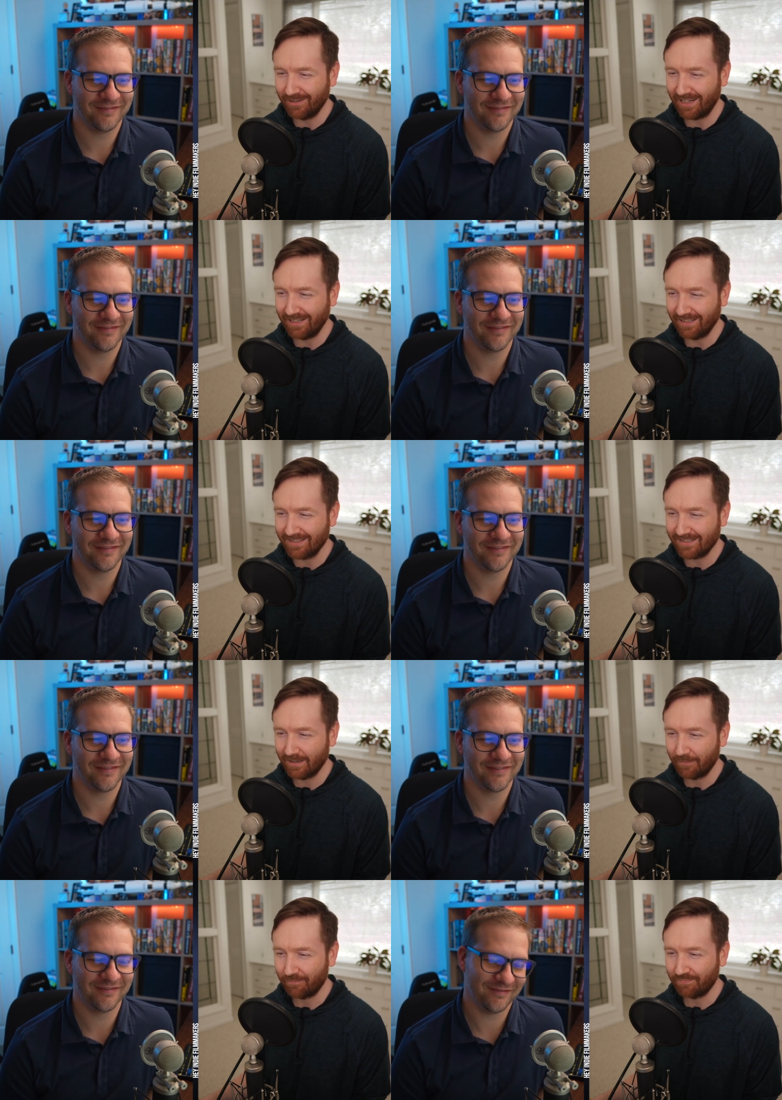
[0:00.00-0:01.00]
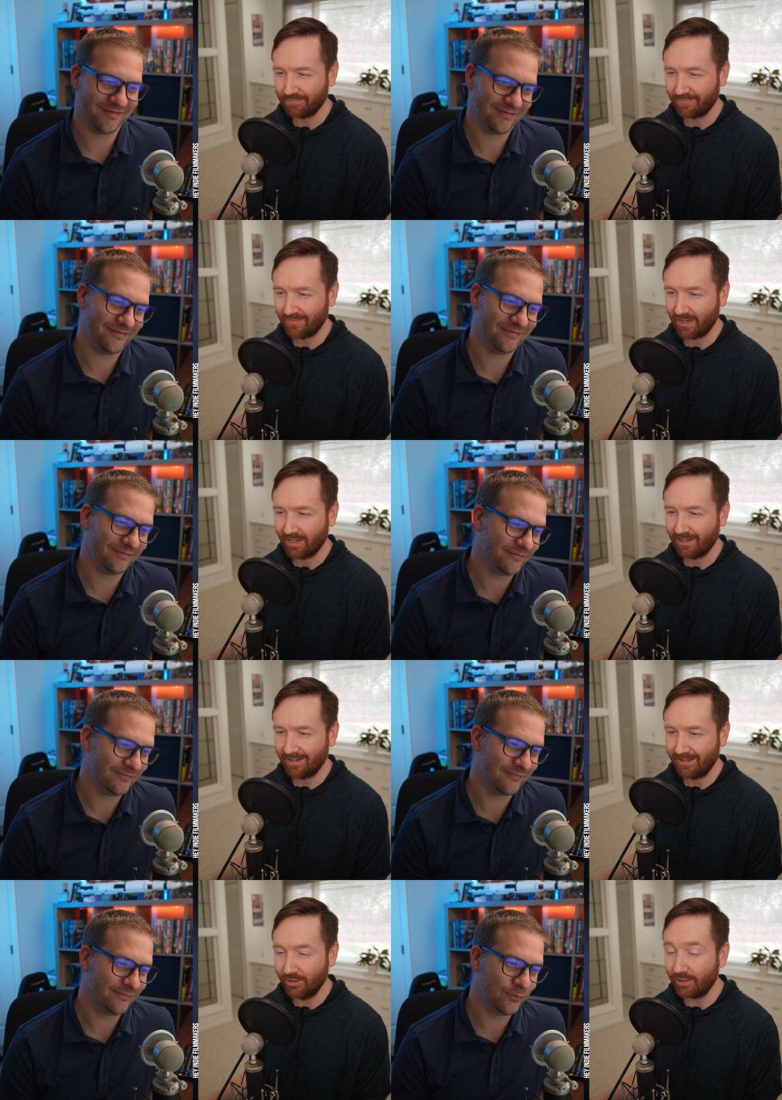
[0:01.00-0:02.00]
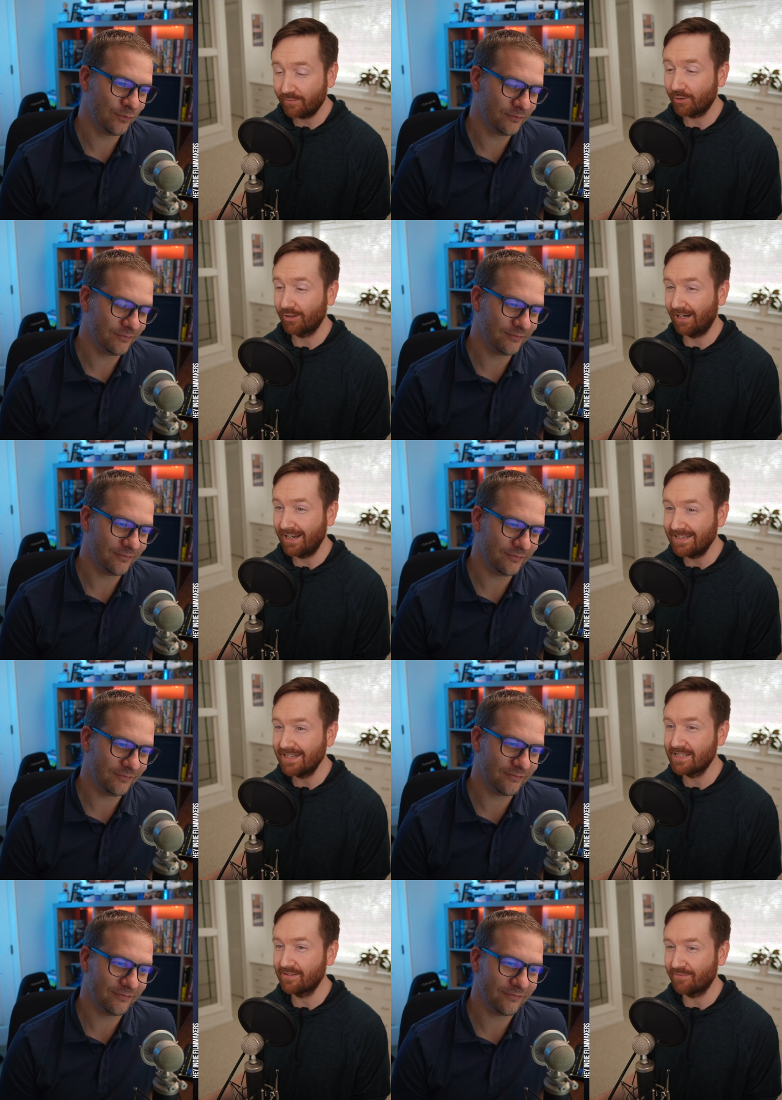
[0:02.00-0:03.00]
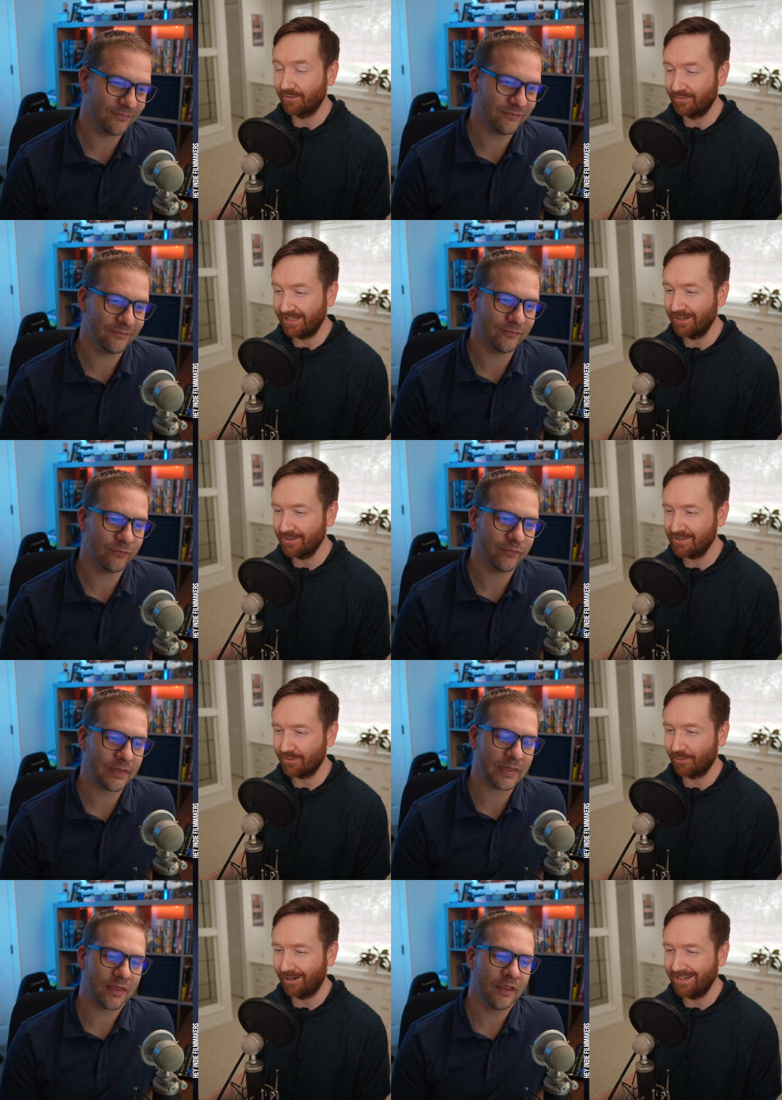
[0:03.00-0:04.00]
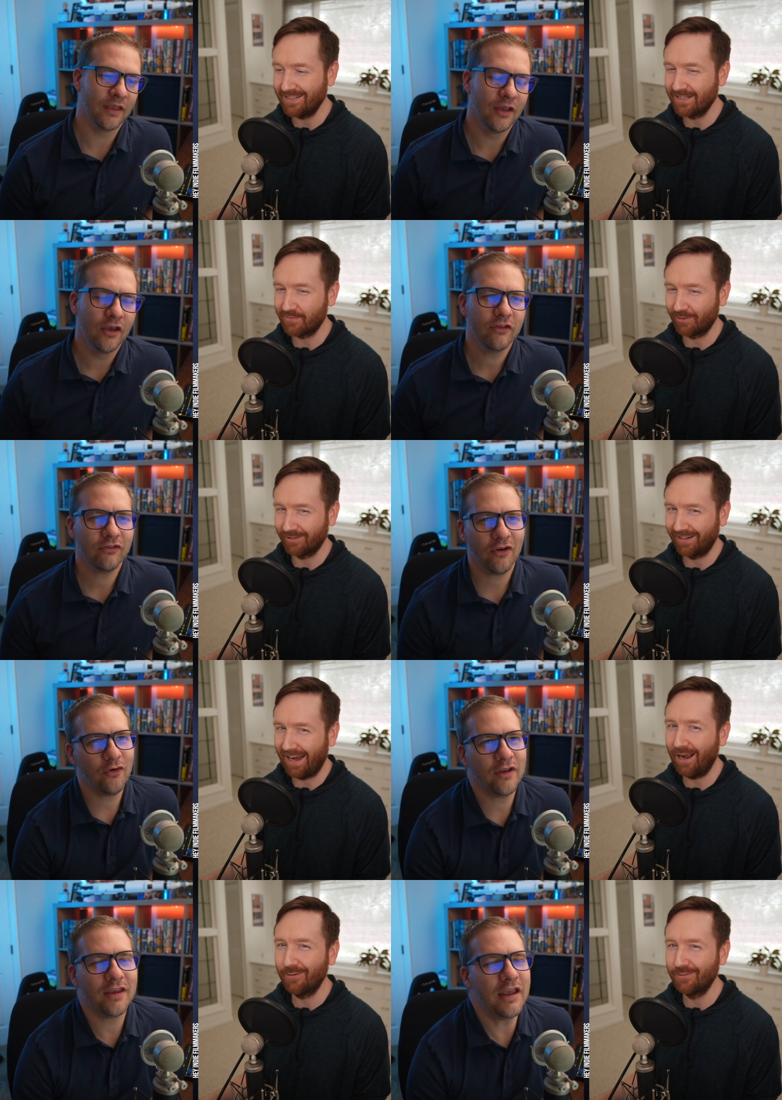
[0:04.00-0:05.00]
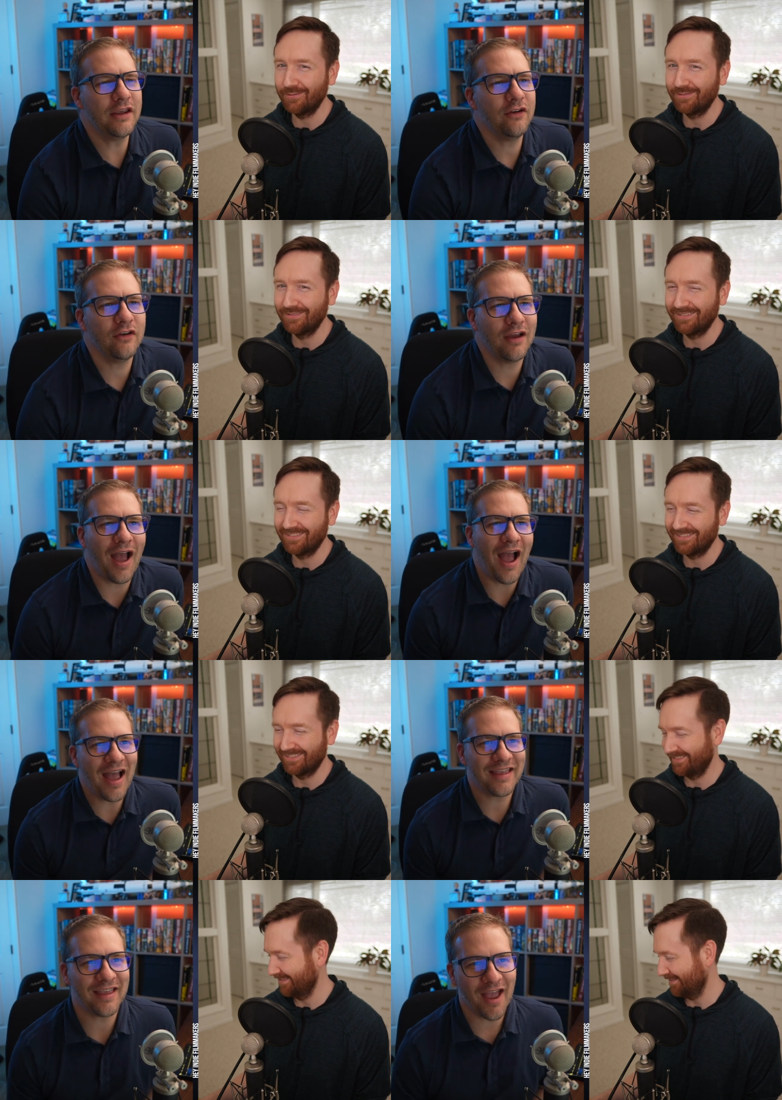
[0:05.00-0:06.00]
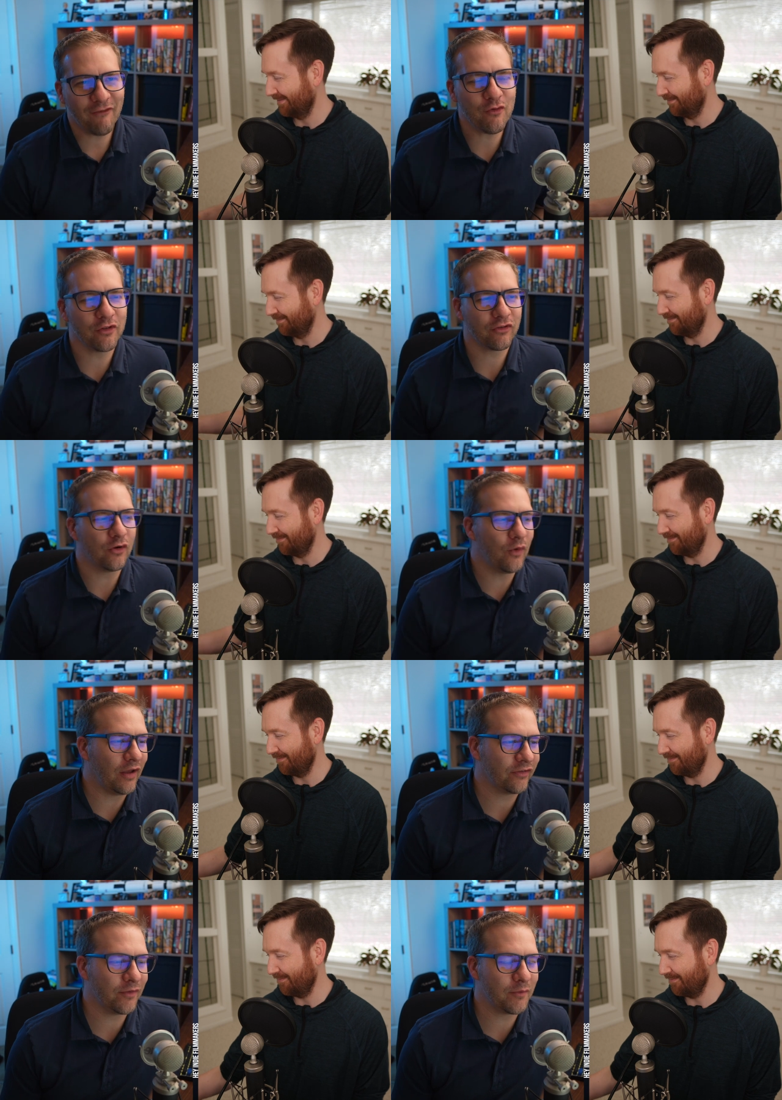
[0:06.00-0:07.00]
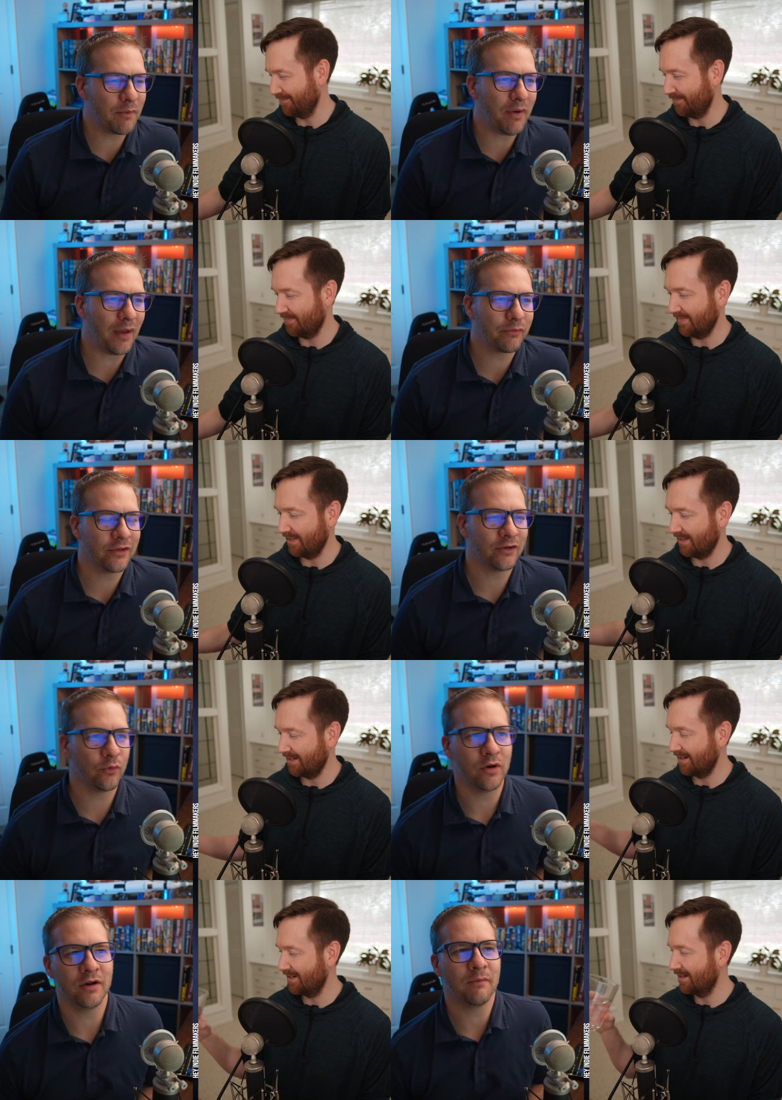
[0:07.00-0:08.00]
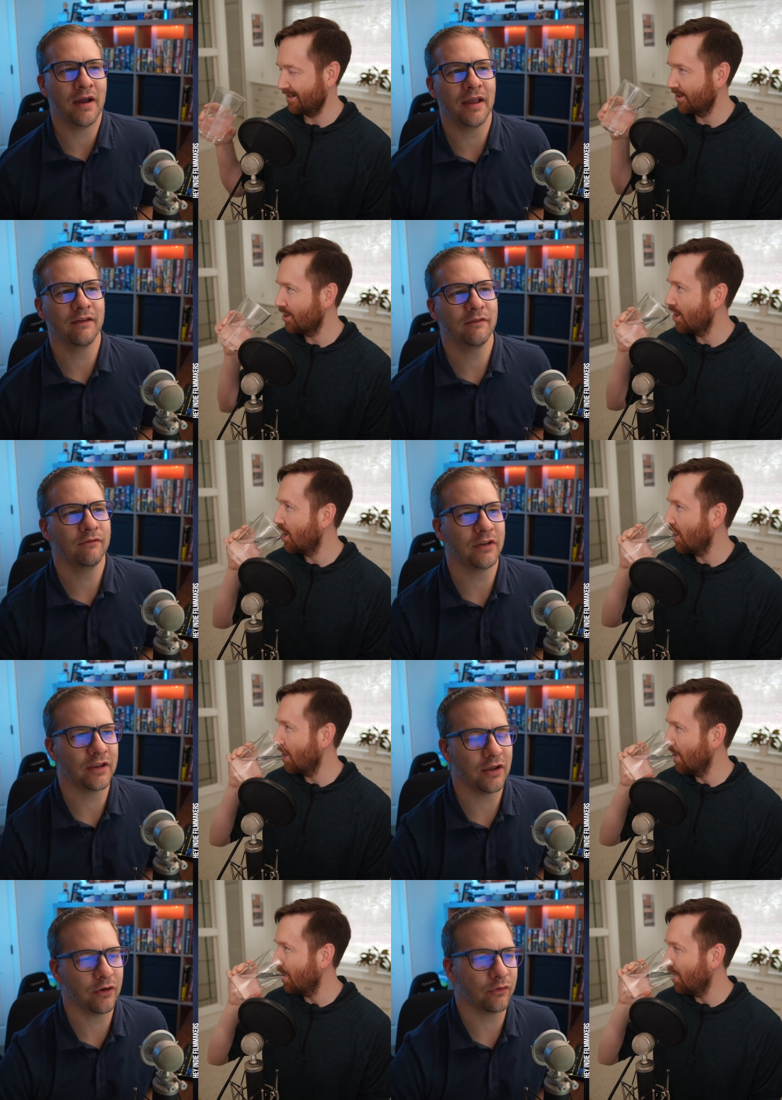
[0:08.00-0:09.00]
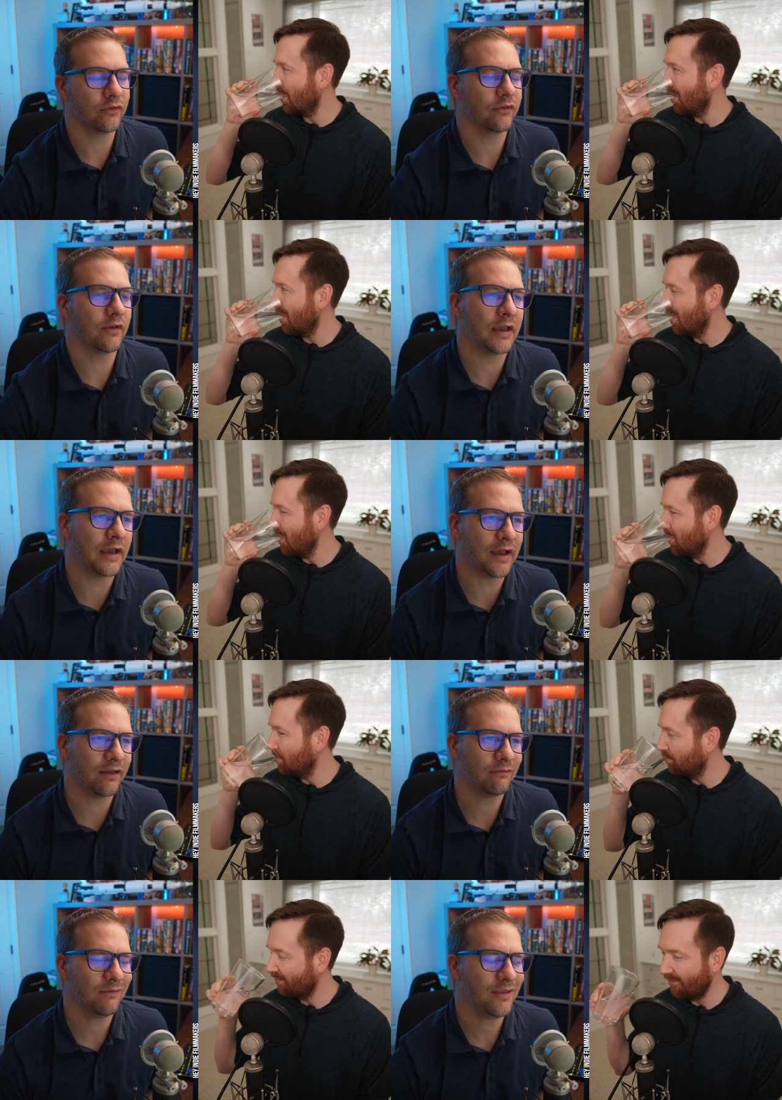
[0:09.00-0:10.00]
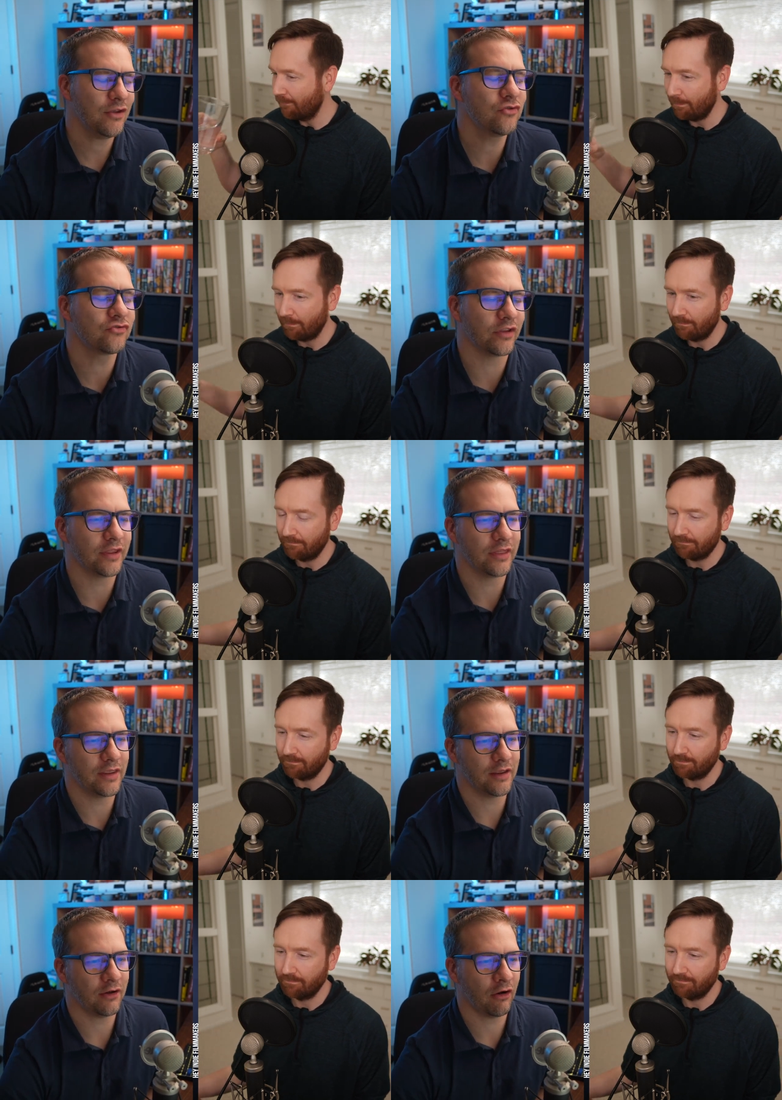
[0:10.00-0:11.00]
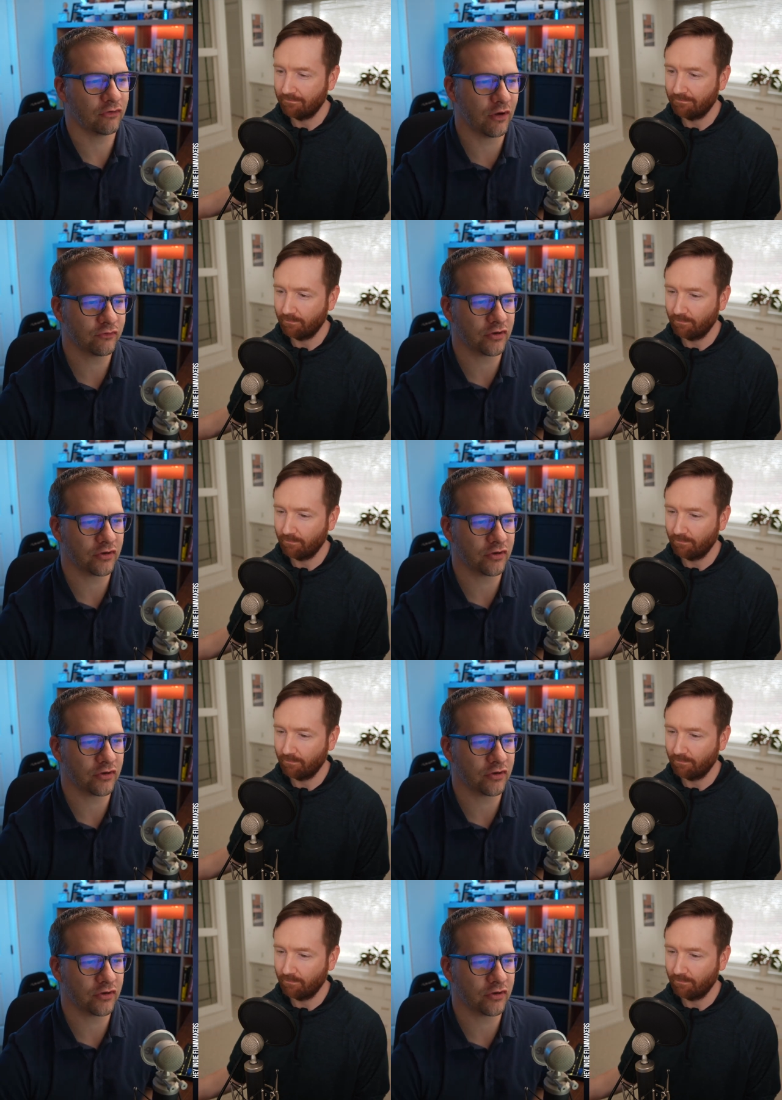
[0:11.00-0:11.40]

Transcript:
Speaker 1: cadence?" You're looking for ideas for videos or ideas for so how? here,
Speaker 2: I can, every once in a while somebody pops into one of my videos. Uh, usually the hard drive